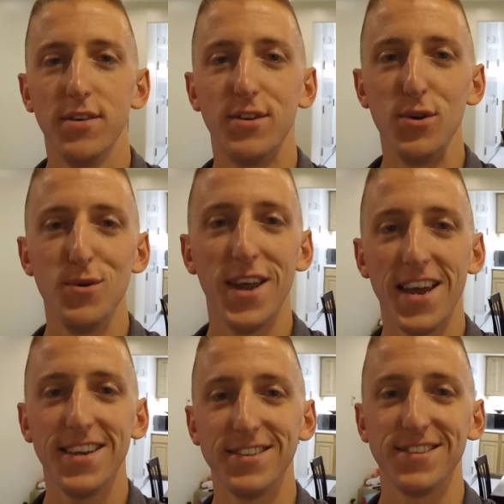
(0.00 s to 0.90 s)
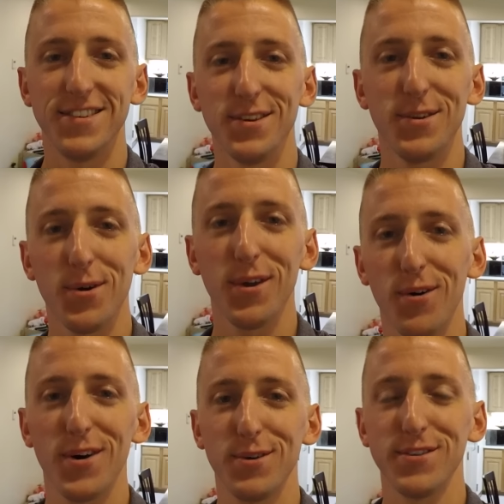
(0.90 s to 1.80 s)
2 days till Tokyo
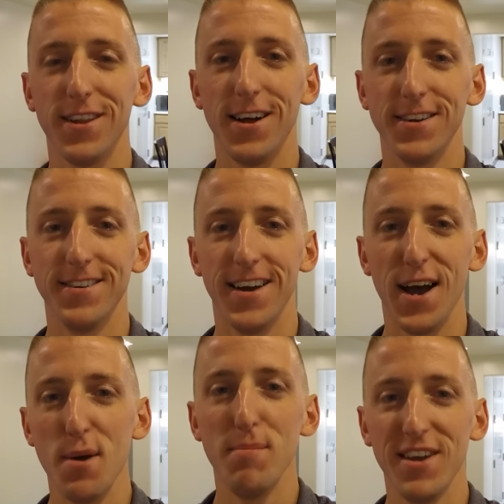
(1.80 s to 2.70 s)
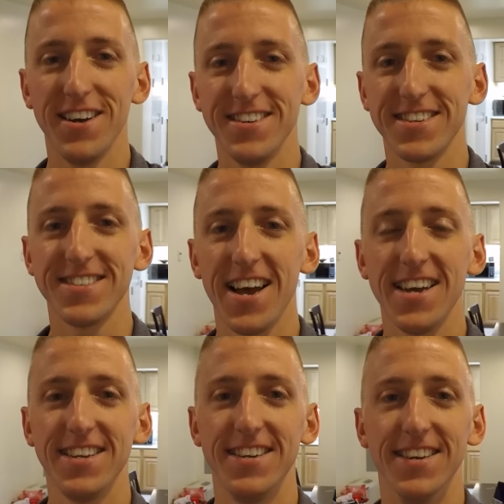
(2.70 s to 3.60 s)
Auto Salon. I am beyond
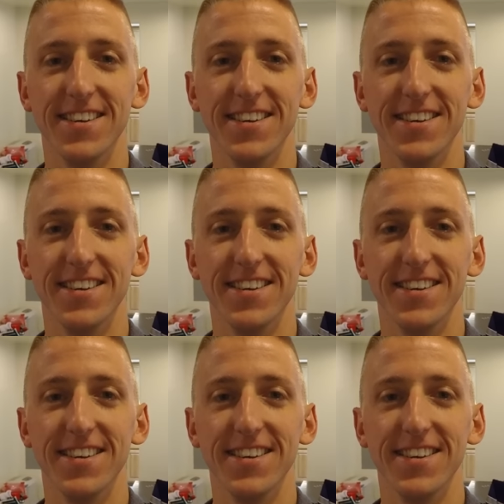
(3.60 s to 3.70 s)
excited.